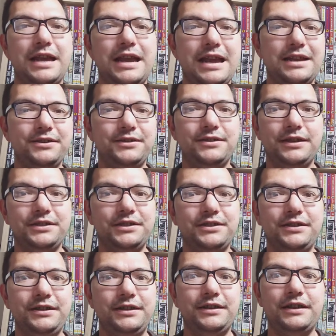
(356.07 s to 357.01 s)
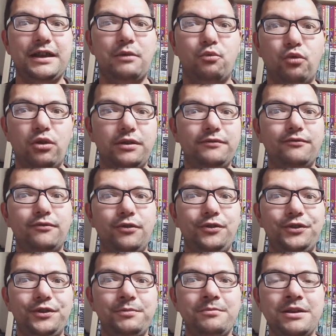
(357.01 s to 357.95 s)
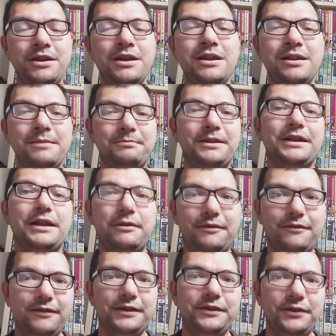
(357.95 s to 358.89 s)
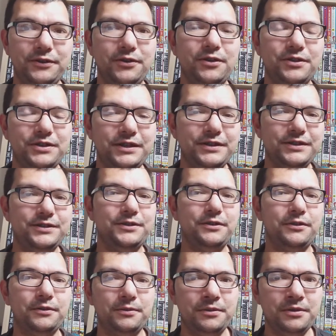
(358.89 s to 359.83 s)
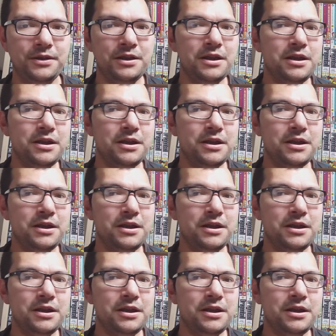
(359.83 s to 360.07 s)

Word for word: and I just needed that one volume but now I finally got it so